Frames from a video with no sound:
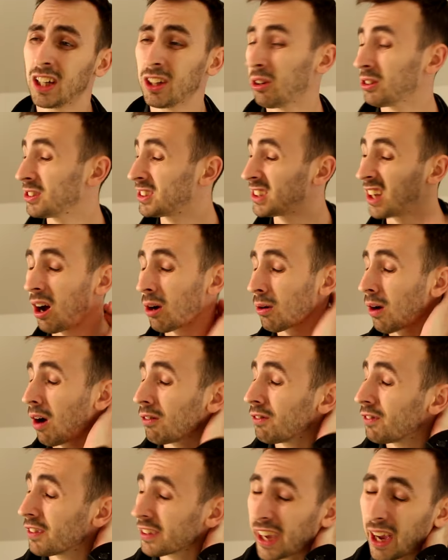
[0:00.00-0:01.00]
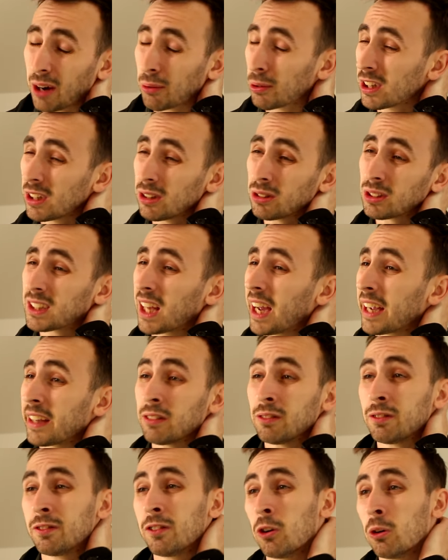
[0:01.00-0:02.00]
And odds are I'll forget what you say
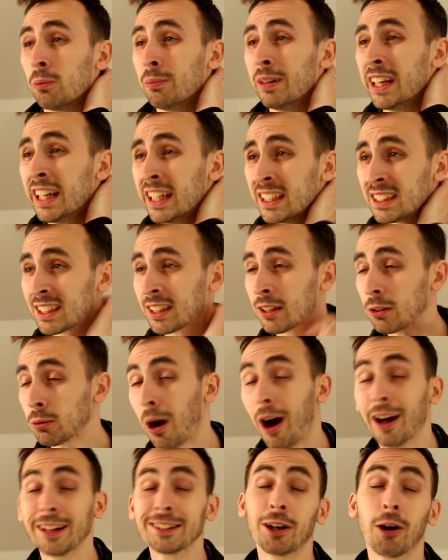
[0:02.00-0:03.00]
in 4 minutes. Right,